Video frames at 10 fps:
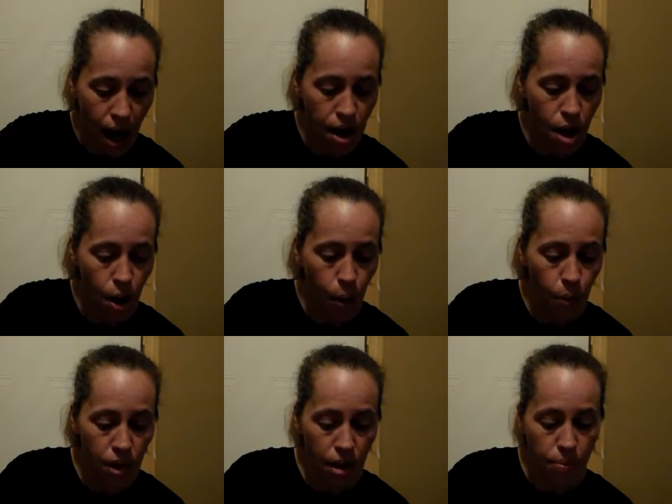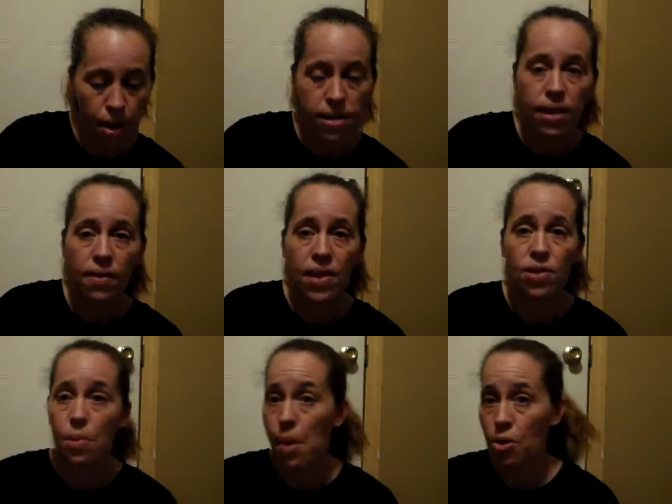but I know the pricing
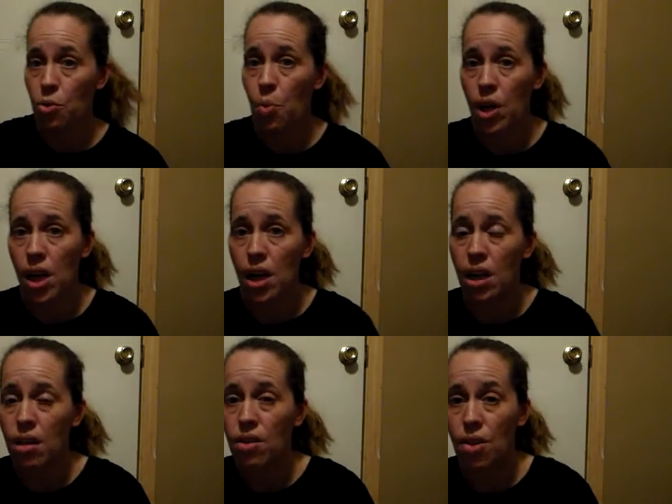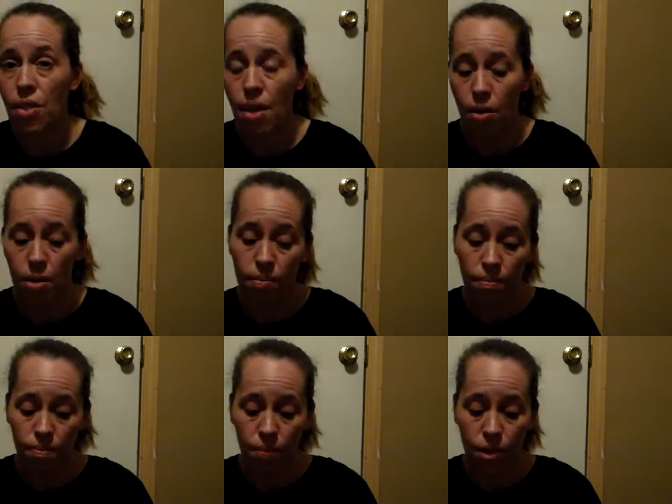of these are about 20 to,
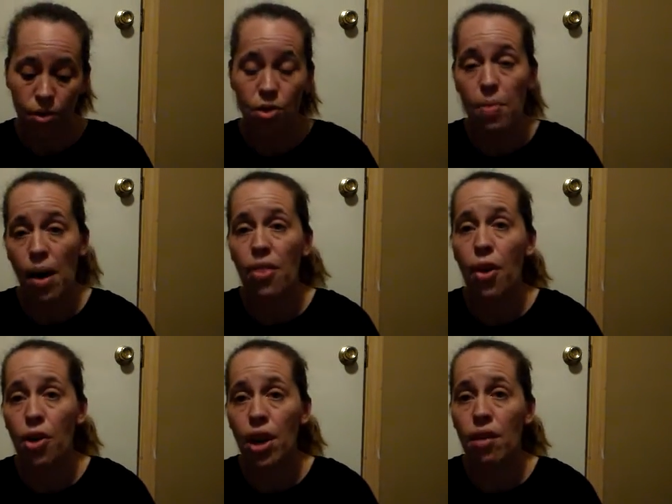or closer about